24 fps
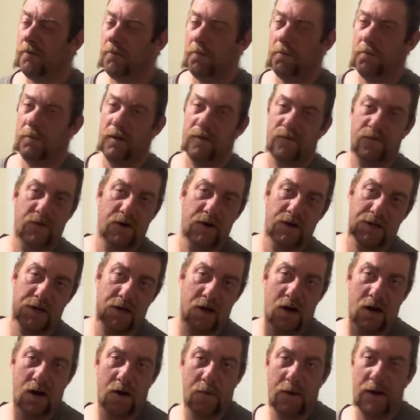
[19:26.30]
The first
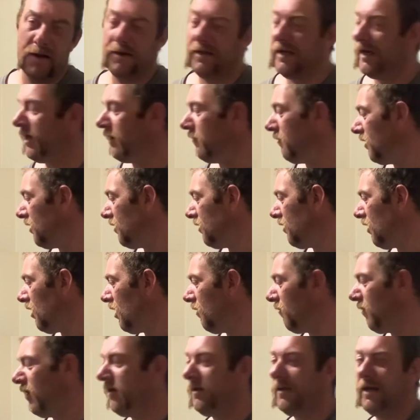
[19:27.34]
night I went there
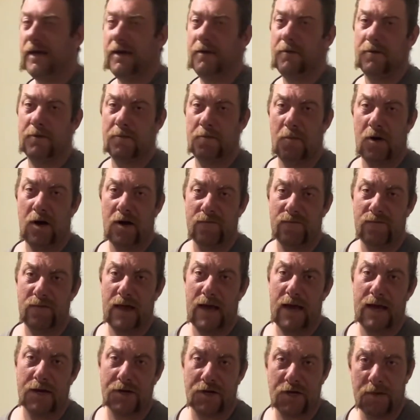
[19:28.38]
with my
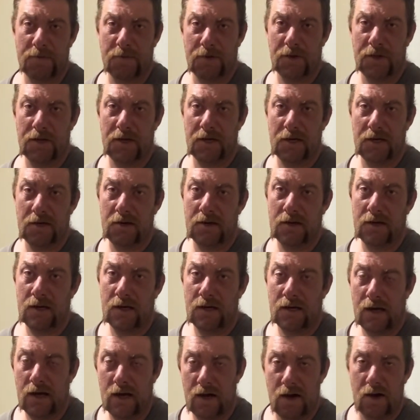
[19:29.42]
flagship Elite,
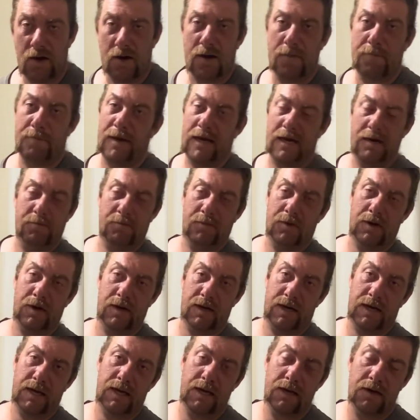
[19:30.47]
and I got beaten by a
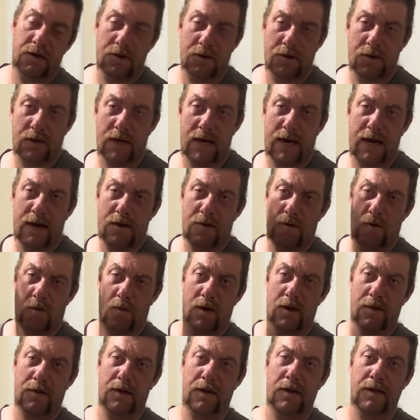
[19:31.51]
kid who had one
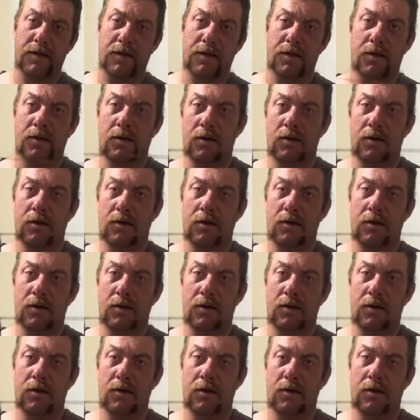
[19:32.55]
of these